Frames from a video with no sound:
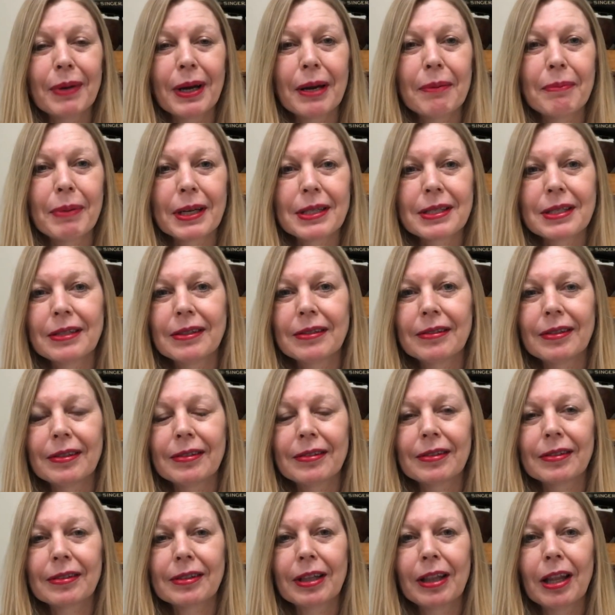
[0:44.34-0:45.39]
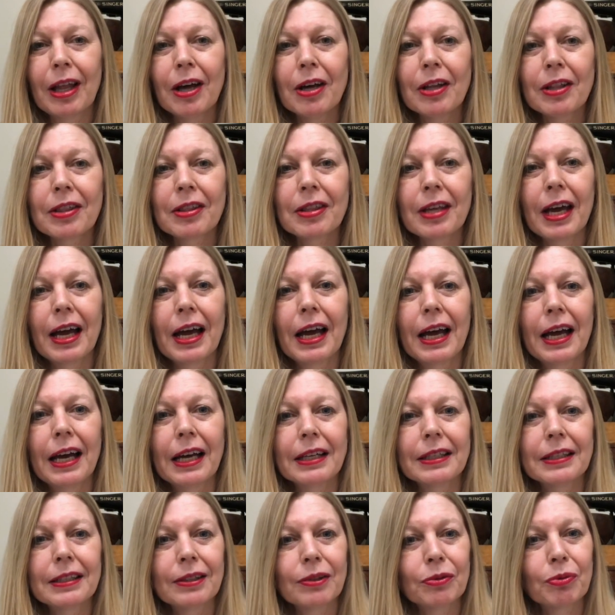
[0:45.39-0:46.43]
by Pattern Scissors Cloth,
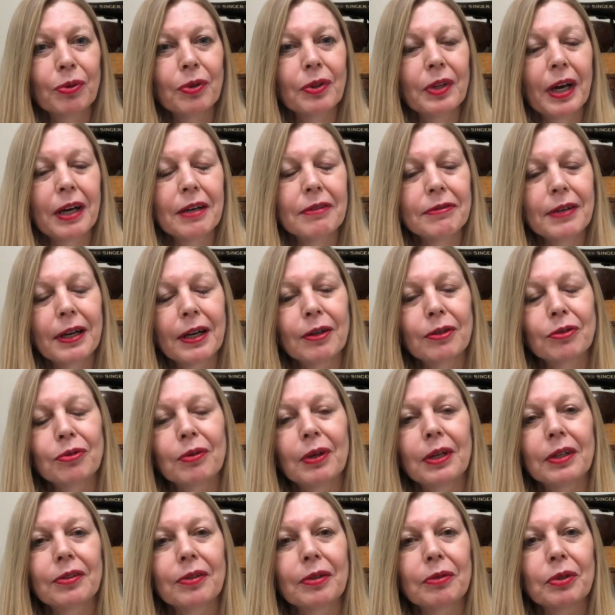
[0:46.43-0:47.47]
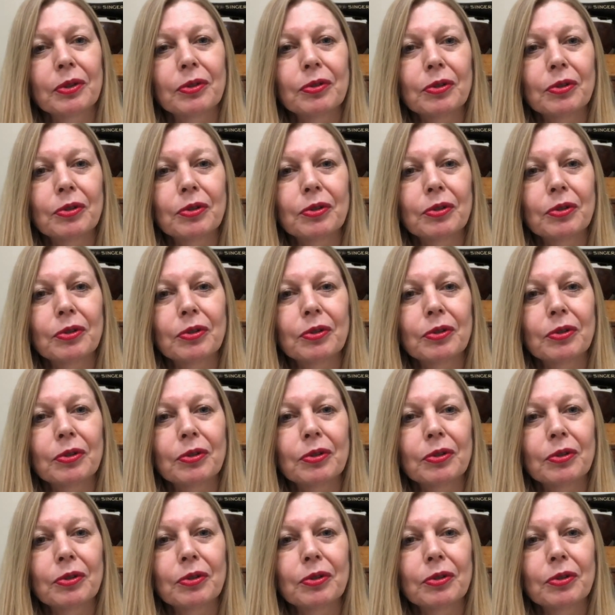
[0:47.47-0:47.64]
and it's one that I found whilst I was